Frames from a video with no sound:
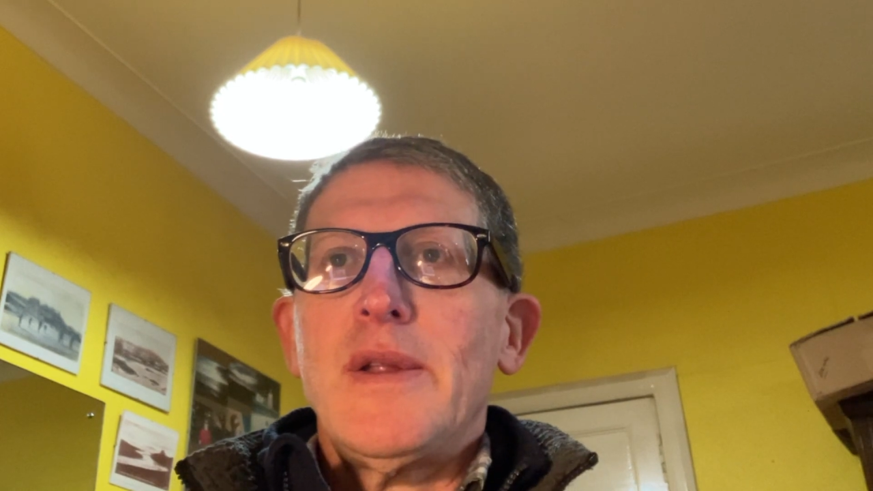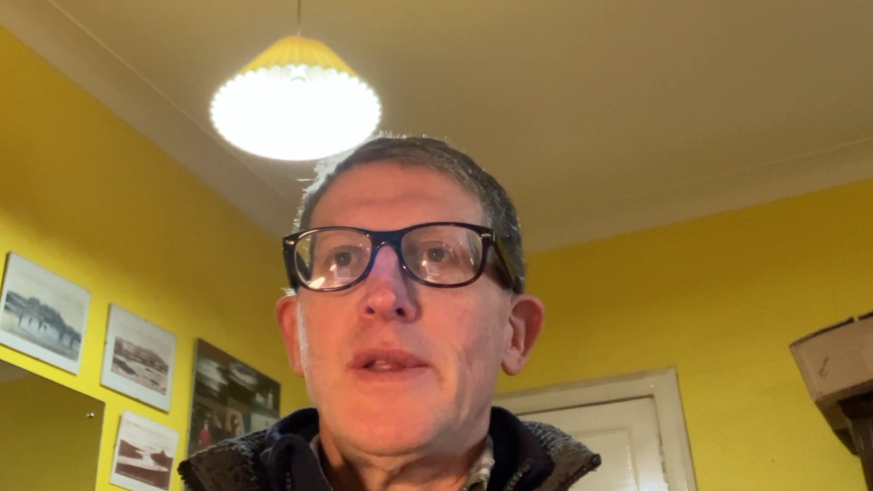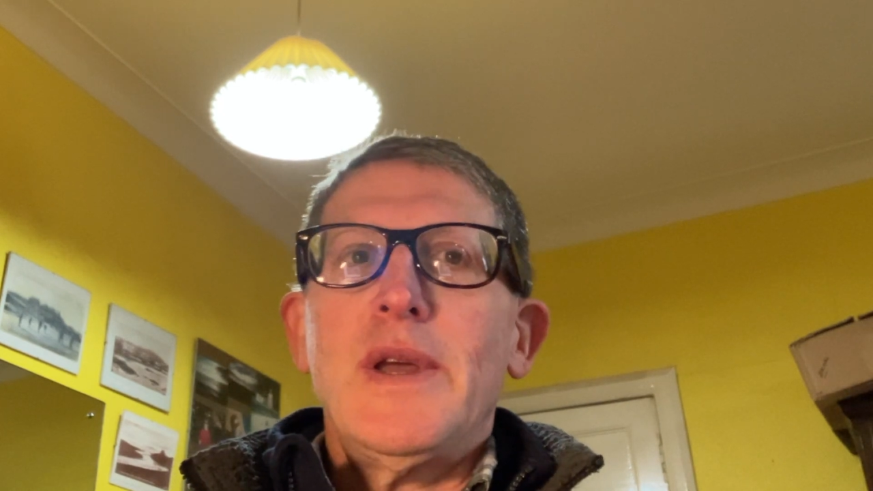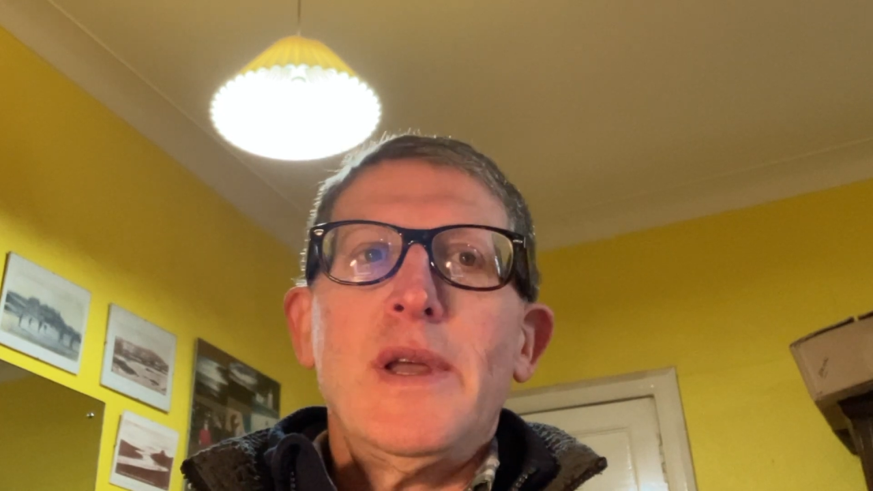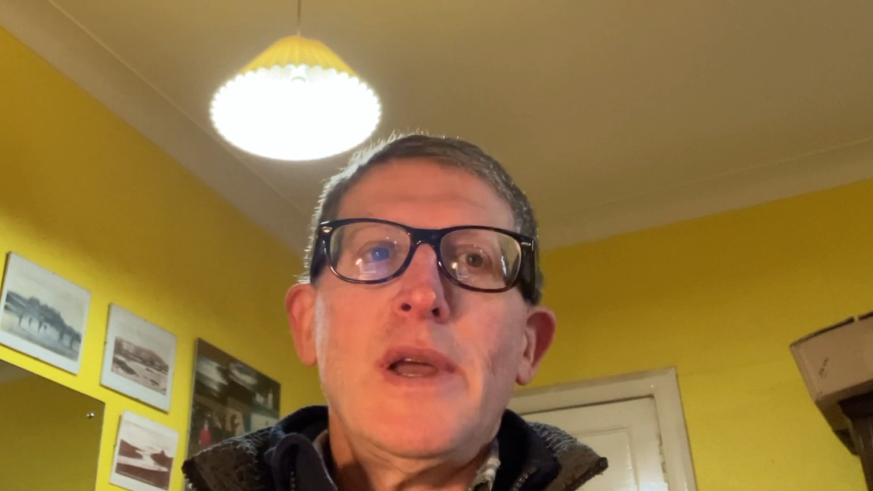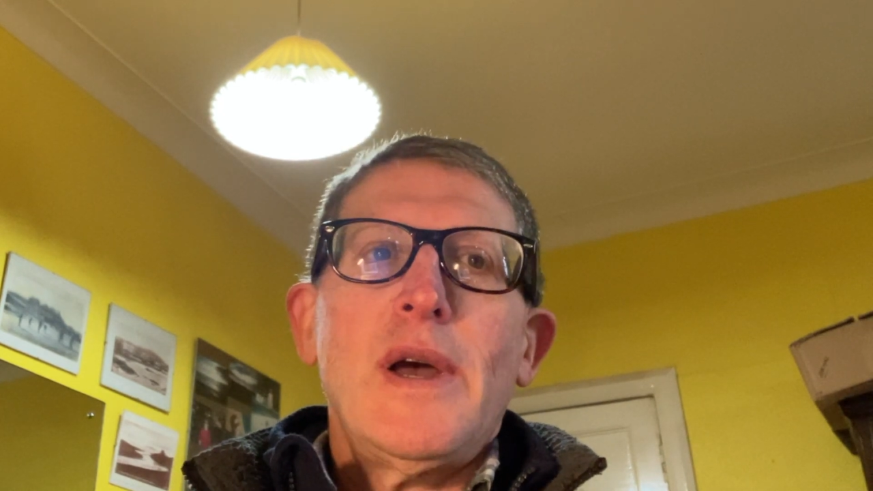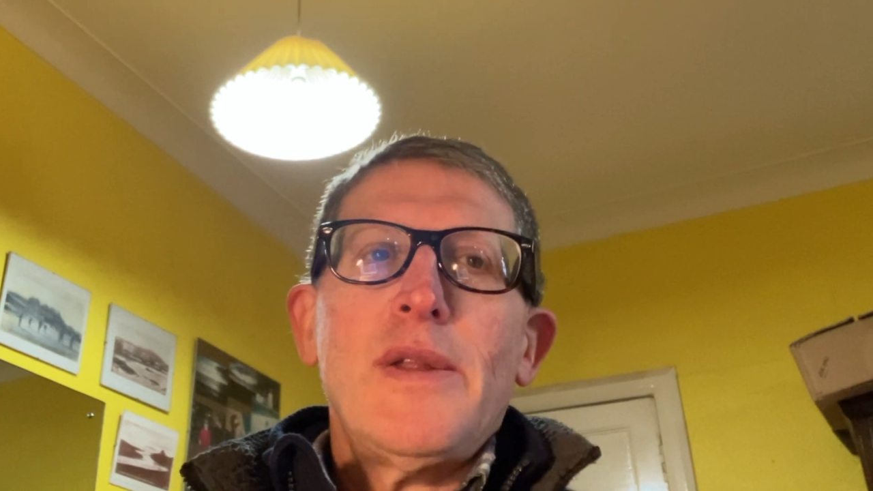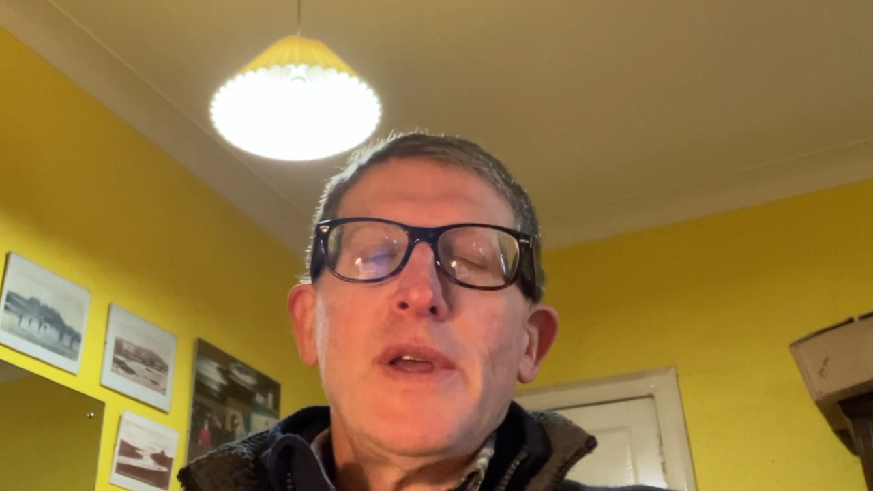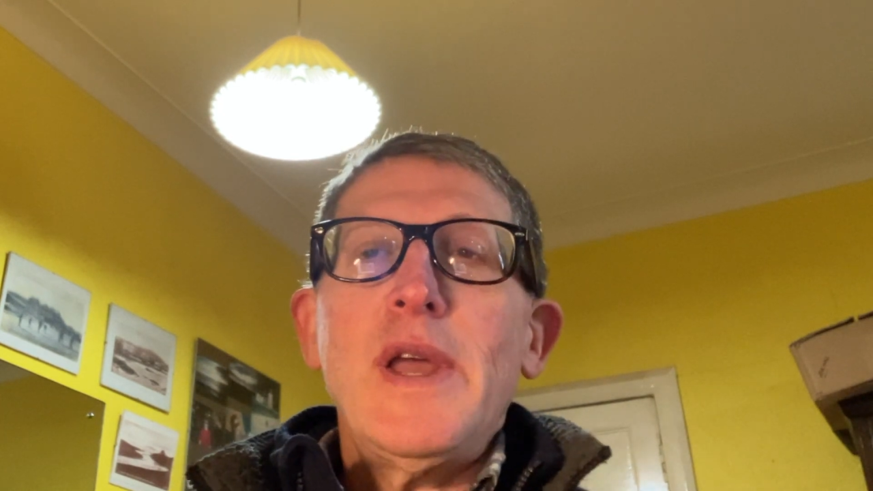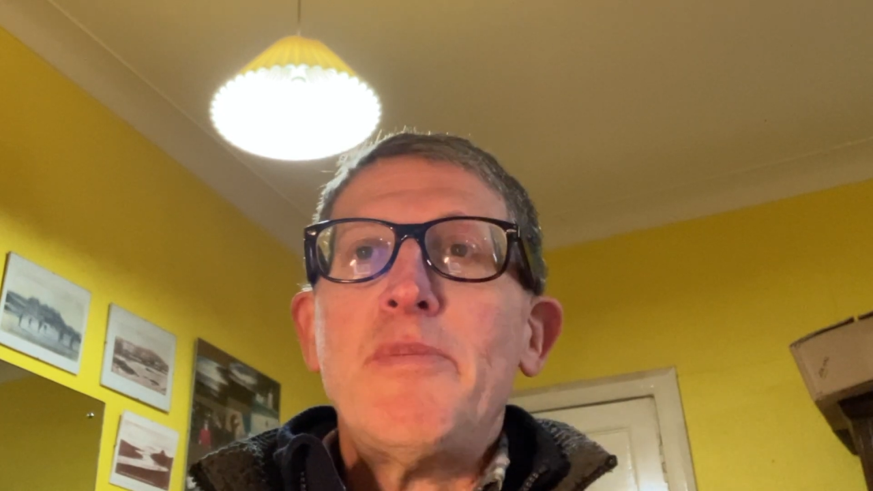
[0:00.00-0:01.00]

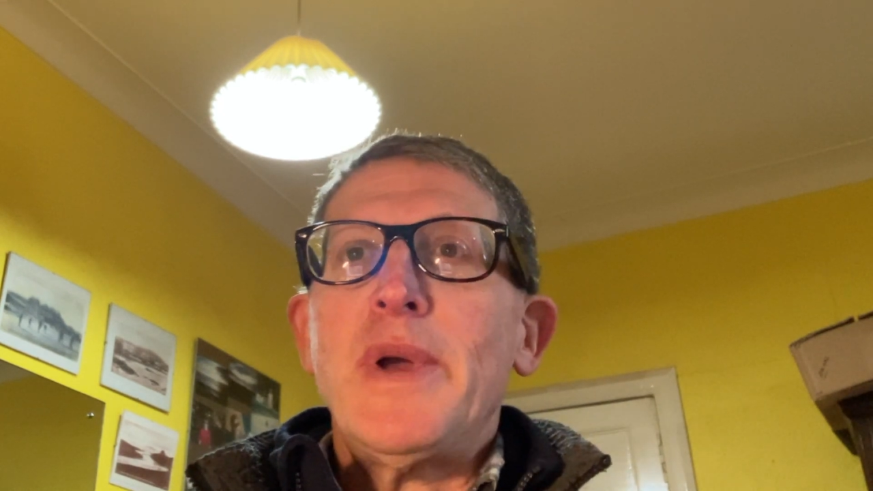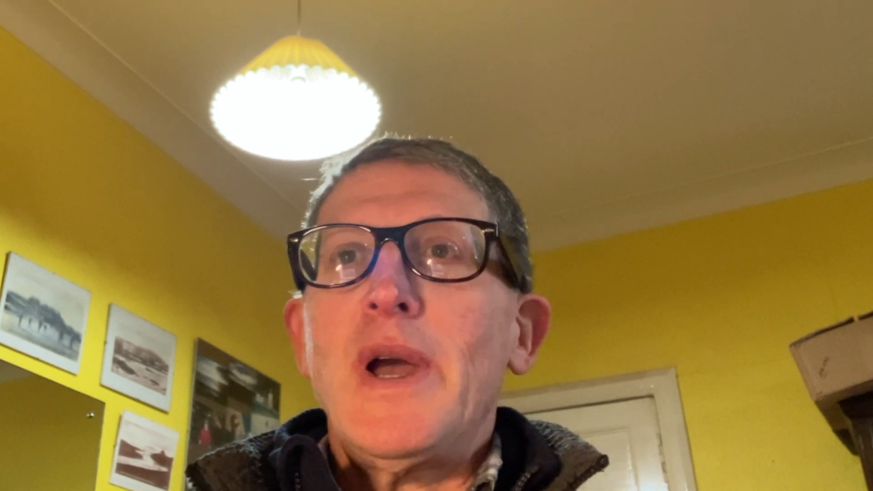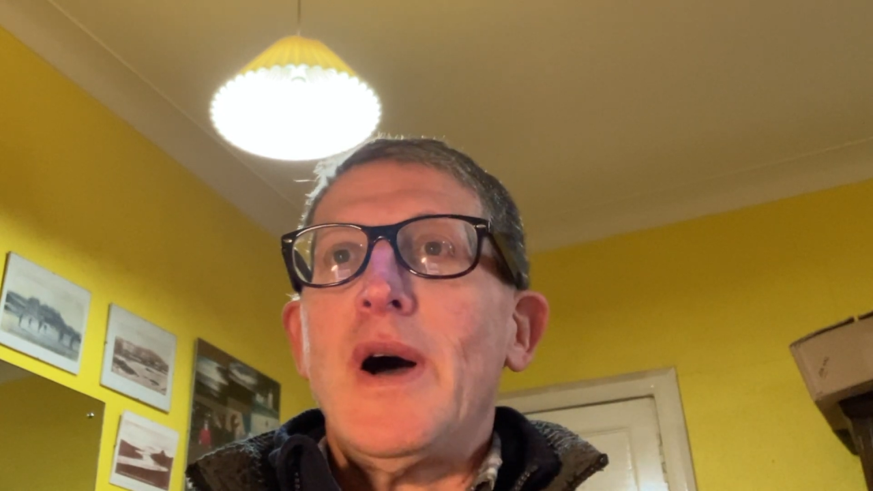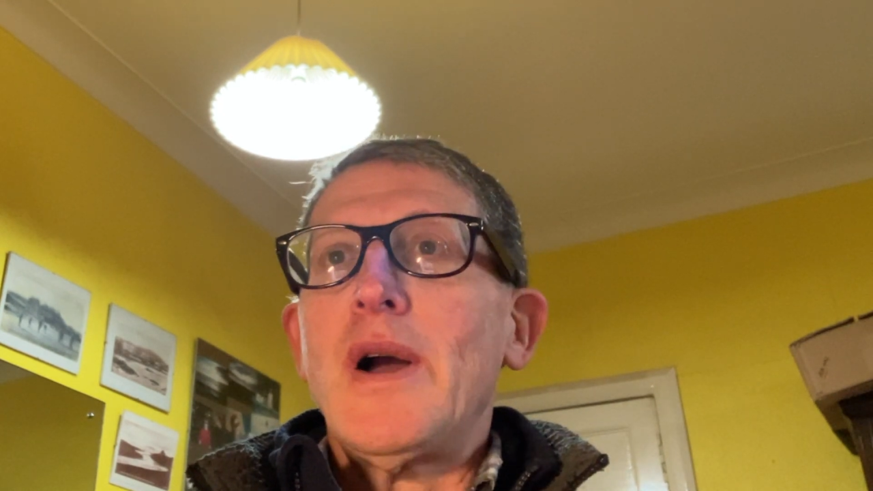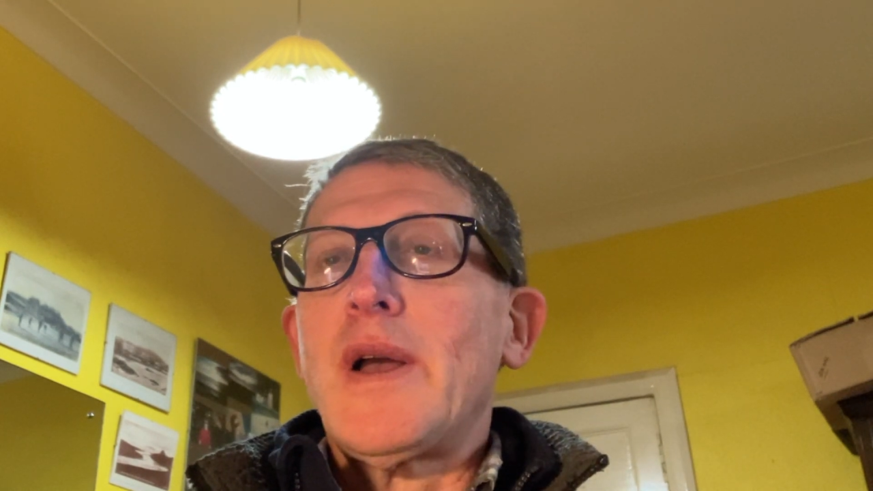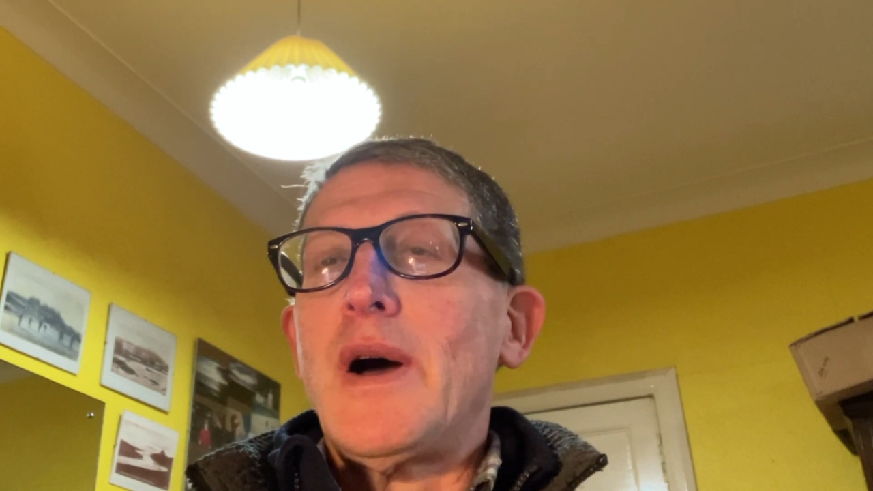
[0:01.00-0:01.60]
EPR